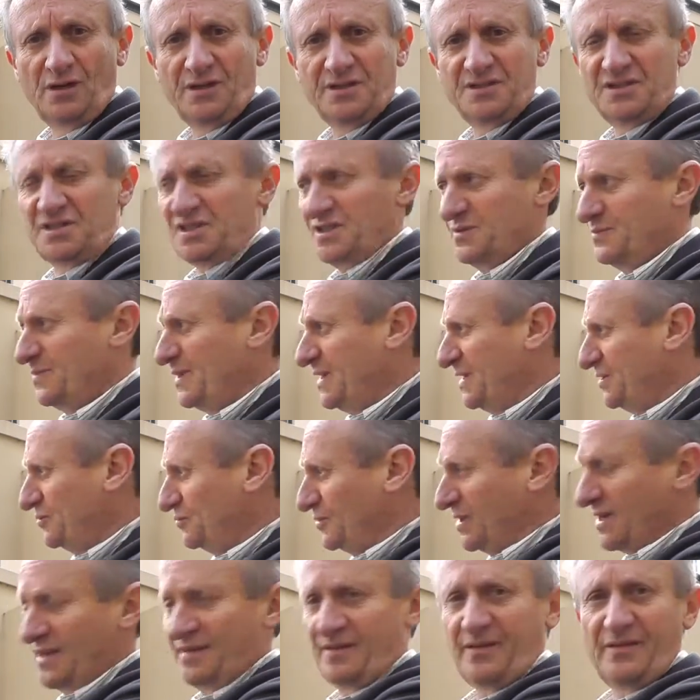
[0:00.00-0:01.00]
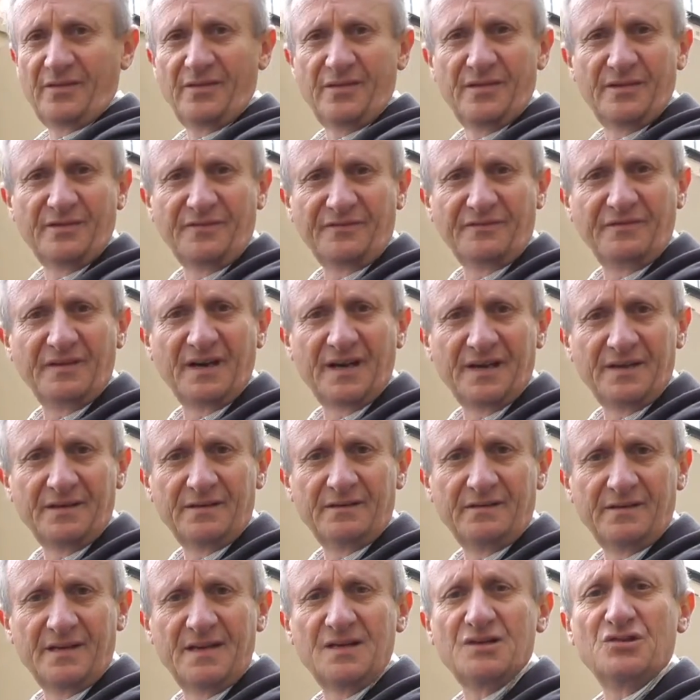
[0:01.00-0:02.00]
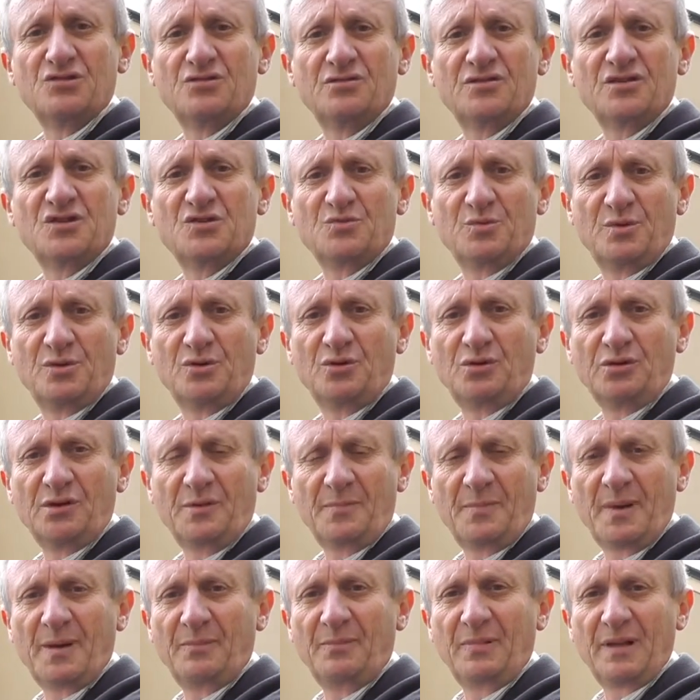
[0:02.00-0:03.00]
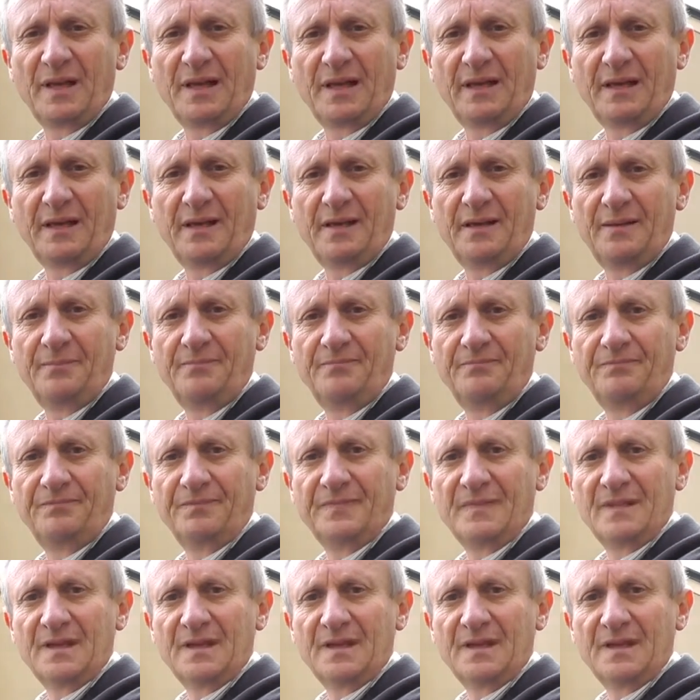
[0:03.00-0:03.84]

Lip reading: I suspect, rather than the front entrance where all the public came.